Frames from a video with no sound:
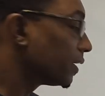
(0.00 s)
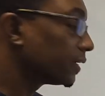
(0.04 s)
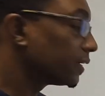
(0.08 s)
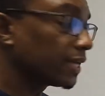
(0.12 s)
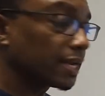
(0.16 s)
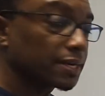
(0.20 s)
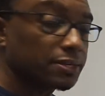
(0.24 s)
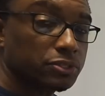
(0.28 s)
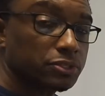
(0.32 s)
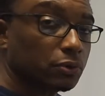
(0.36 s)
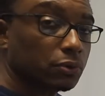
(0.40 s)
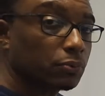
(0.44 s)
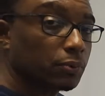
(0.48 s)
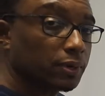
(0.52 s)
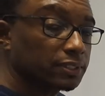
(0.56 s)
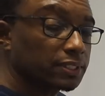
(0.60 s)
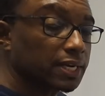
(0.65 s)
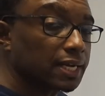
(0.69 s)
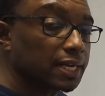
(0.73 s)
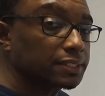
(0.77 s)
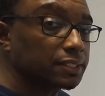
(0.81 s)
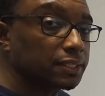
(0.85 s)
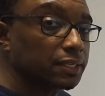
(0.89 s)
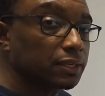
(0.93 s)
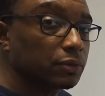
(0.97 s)
That is a
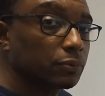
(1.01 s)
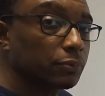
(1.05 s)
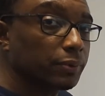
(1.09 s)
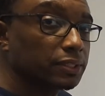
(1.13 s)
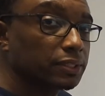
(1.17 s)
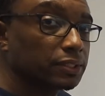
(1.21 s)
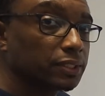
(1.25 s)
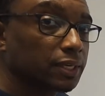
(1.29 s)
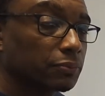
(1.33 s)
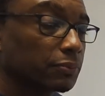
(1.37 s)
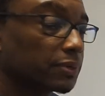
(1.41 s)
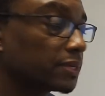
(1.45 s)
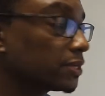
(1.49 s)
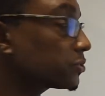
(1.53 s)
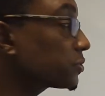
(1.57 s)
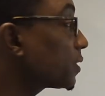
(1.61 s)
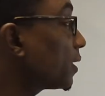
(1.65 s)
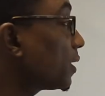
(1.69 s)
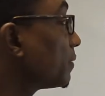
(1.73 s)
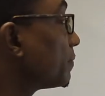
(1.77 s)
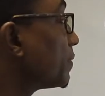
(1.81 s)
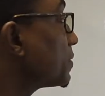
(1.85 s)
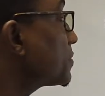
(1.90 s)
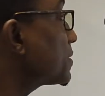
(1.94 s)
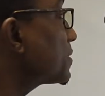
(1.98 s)
quadratic equation. When you
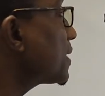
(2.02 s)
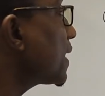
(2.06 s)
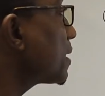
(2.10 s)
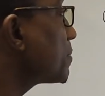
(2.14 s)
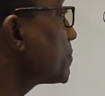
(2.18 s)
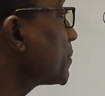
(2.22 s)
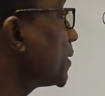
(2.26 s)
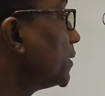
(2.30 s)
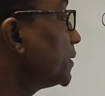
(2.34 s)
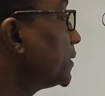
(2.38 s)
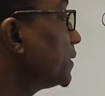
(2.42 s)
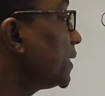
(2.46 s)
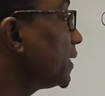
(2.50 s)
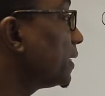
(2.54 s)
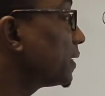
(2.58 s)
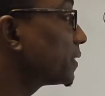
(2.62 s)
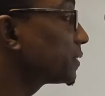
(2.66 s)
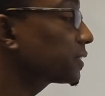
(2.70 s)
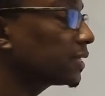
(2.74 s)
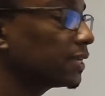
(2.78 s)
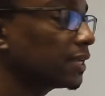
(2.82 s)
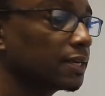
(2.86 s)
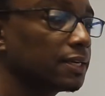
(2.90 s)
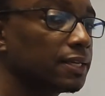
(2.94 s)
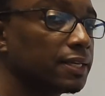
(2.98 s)
solve them
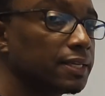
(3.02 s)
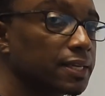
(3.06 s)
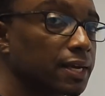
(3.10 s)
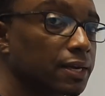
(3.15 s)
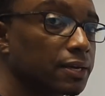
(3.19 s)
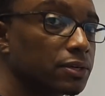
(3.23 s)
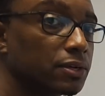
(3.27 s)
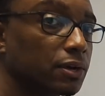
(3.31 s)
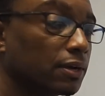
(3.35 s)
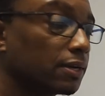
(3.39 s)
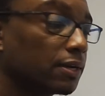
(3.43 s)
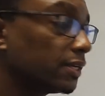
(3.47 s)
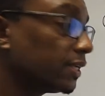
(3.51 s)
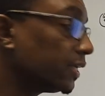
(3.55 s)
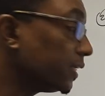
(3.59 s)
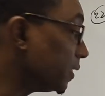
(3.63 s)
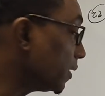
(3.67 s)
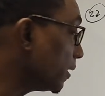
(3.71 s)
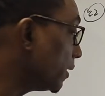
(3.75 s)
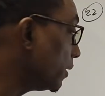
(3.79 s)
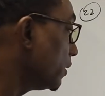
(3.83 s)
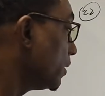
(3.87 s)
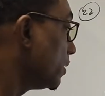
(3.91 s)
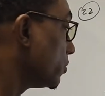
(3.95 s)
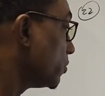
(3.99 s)
simultaneously, linear and
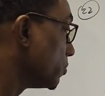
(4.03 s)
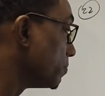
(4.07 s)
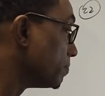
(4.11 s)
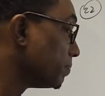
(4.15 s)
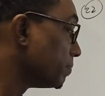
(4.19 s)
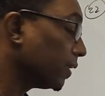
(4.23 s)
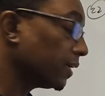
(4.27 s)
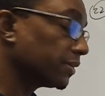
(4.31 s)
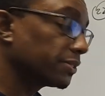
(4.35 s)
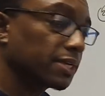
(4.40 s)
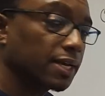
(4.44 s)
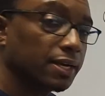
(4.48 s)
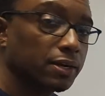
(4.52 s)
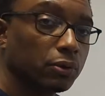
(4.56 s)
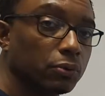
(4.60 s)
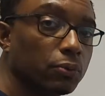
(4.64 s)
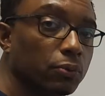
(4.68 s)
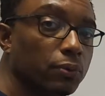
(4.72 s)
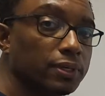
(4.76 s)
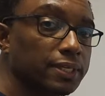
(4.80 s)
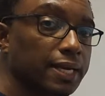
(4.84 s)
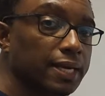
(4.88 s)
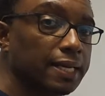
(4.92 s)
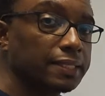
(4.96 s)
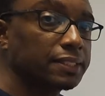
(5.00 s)
non-linear, you must get a
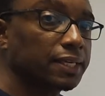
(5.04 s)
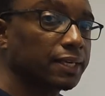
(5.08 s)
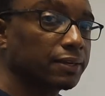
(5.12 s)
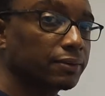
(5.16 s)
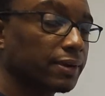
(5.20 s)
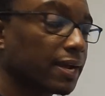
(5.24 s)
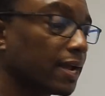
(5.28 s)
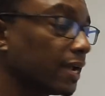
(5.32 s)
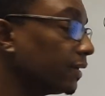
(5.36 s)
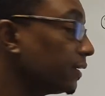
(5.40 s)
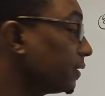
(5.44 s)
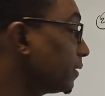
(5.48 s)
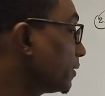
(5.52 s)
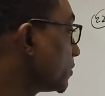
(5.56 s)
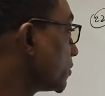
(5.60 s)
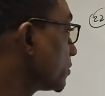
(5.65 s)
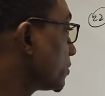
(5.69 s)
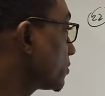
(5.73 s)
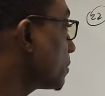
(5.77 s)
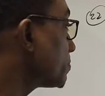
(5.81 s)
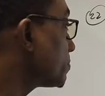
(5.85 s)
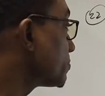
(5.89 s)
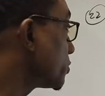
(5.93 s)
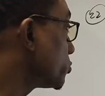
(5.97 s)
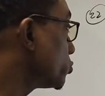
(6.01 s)
quadratic, right?
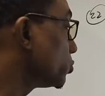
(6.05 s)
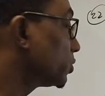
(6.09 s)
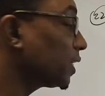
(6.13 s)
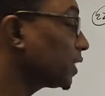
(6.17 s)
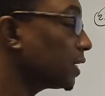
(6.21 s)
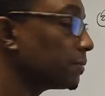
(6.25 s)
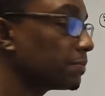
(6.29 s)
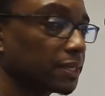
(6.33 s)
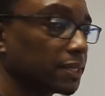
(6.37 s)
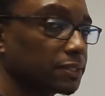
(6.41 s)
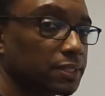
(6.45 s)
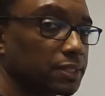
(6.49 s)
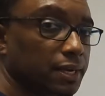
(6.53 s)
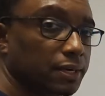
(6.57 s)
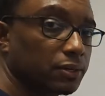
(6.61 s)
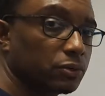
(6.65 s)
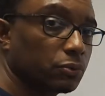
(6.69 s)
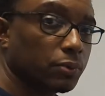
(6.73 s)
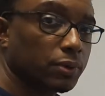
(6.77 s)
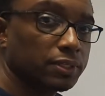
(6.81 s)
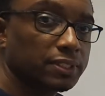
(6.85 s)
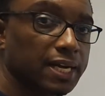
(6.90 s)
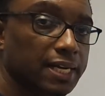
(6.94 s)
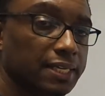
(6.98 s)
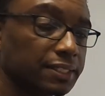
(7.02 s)
Substitution method,
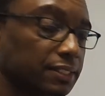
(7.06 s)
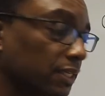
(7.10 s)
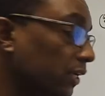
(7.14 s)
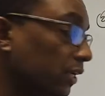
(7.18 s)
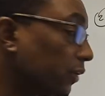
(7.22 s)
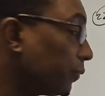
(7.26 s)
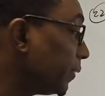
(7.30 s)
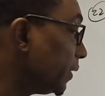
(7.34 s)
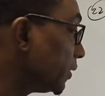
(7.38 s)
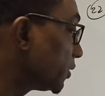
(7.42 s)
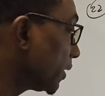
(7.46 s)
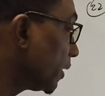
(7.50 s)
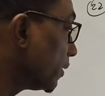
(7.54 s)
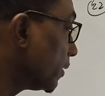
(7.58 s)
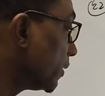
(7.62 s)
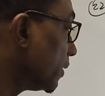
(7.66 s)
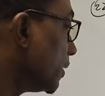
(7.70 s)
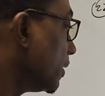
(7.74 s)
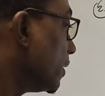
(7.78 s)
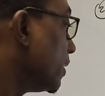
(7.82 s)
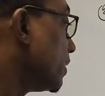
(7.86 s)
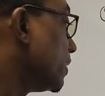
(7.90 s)
quadratic equation.